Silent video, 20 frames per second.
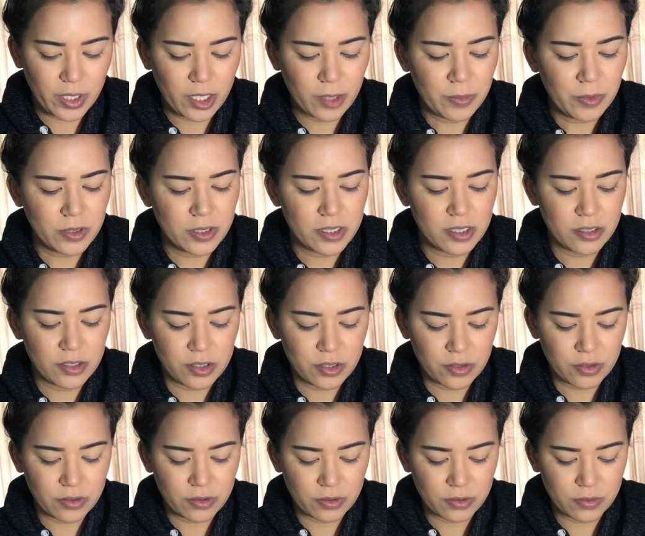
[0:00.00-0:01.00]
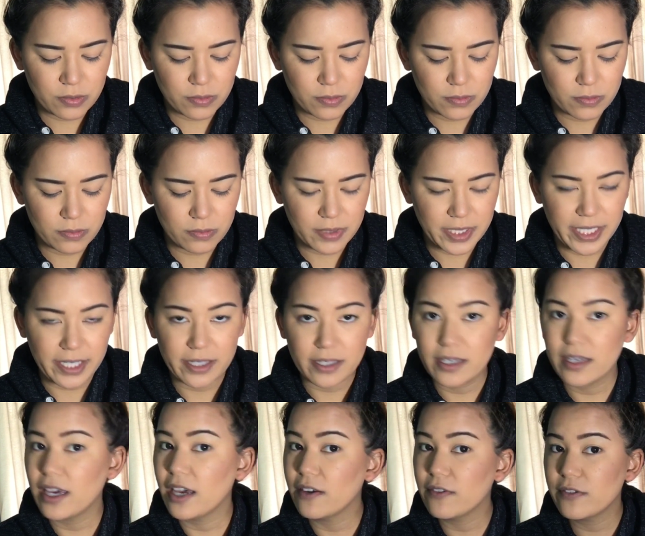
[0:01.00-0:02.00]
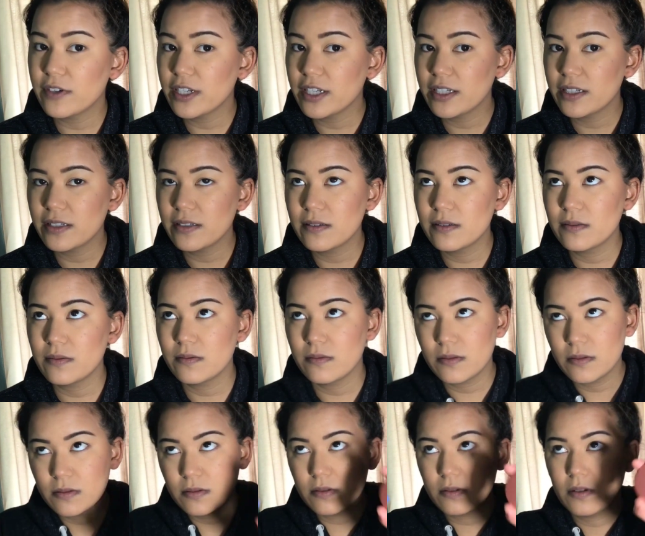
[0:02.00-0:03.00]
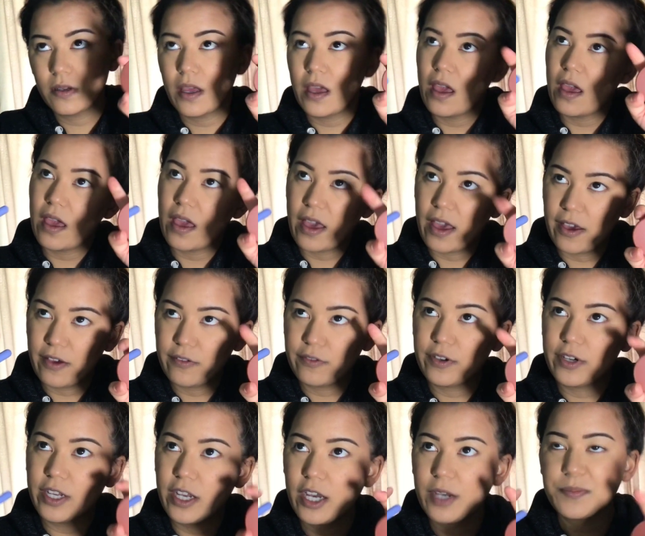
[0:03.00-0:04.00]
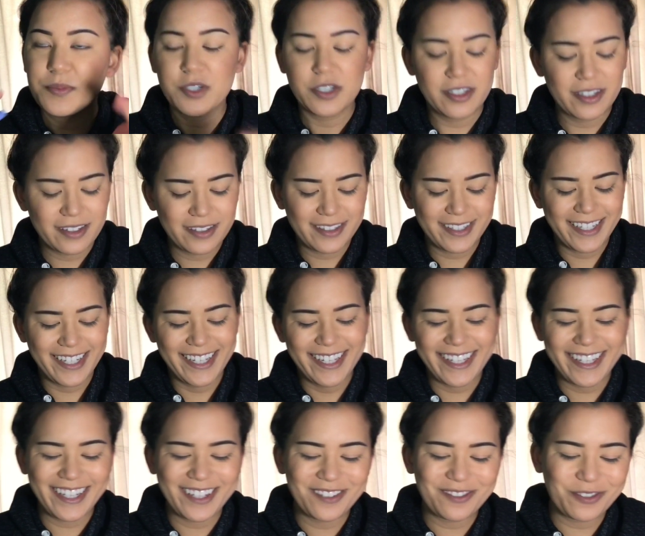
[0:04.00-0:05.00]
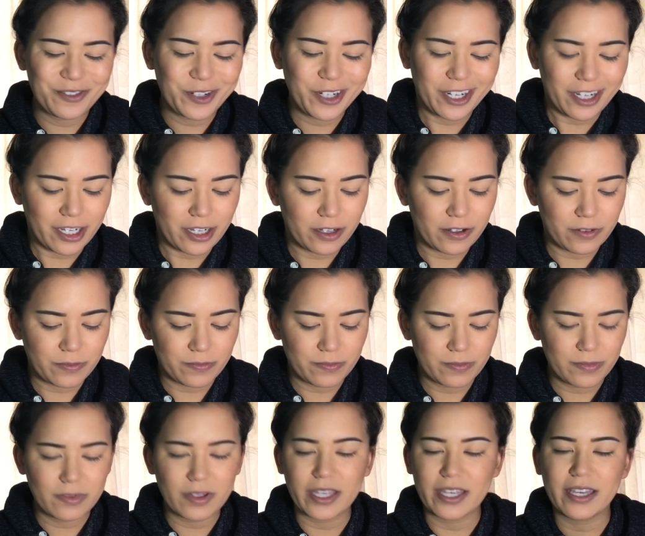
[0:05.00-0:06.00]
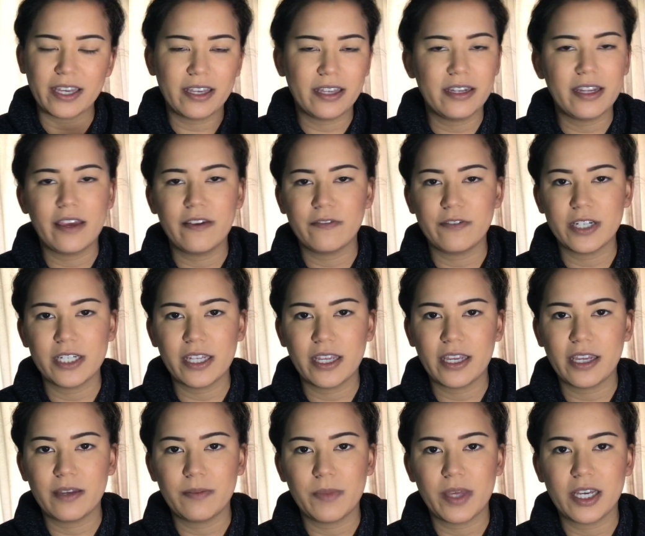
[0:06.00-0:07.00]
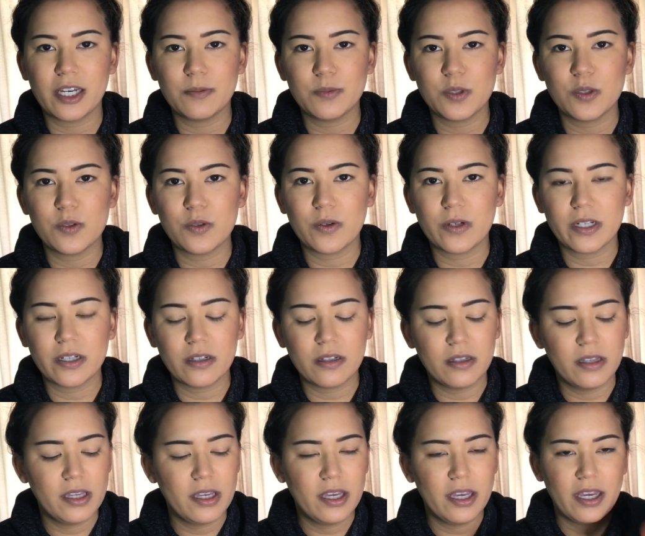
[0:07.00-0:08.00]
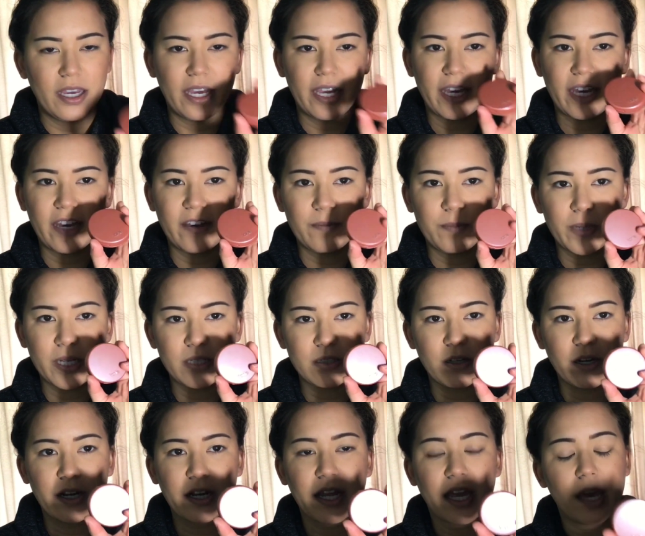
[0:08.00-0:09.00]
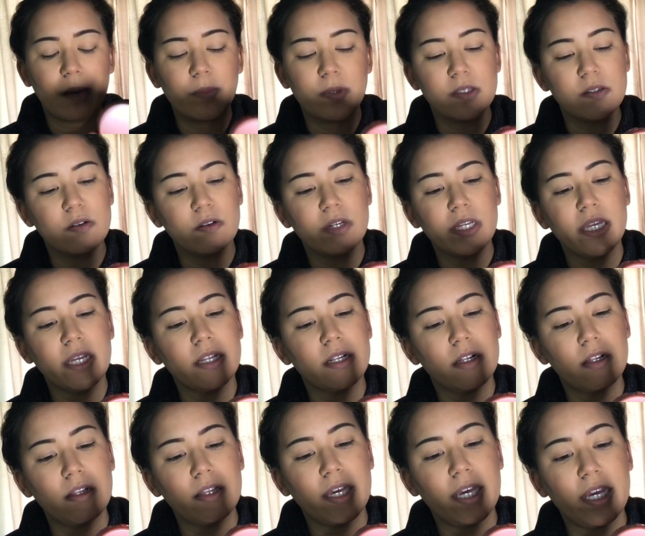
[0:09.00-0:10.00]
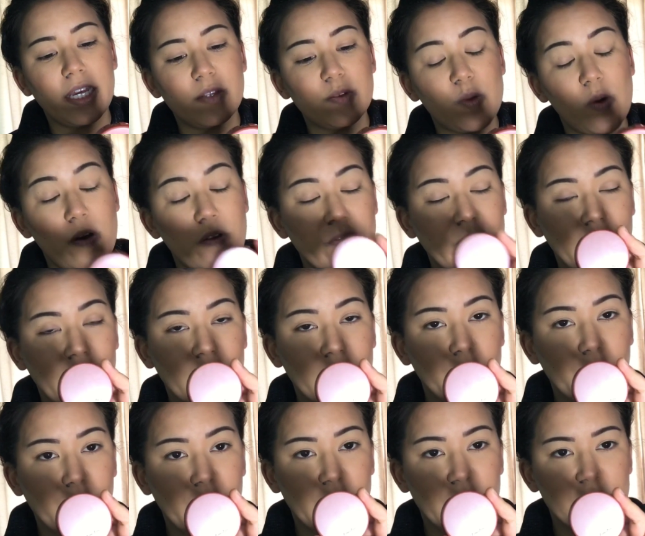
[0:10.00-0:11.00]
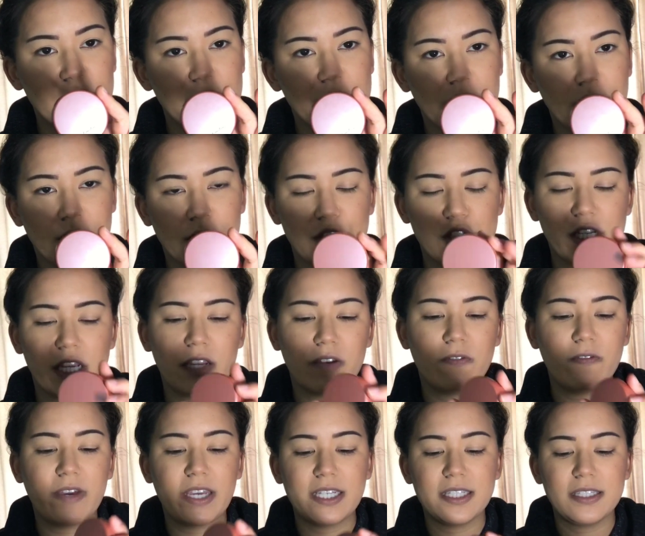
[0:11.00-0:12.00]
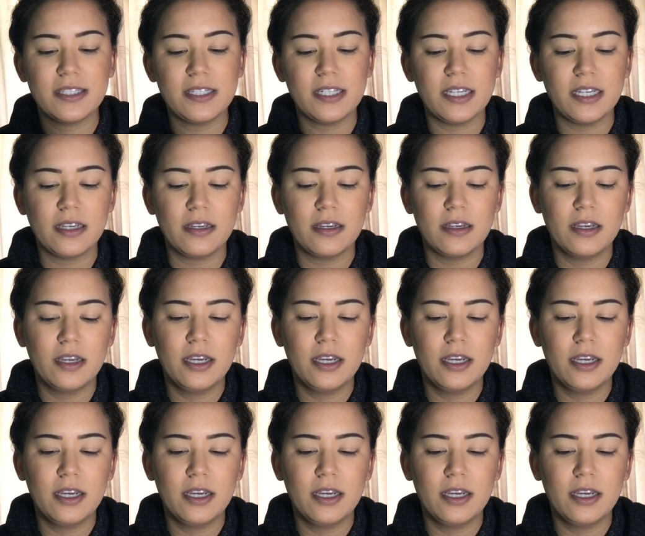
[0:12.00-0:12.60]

be able to do like every option for like an everyday makeup tutorial, I have my Tarte Amazonian Clay 12-Hour Blush in the shade Feisty.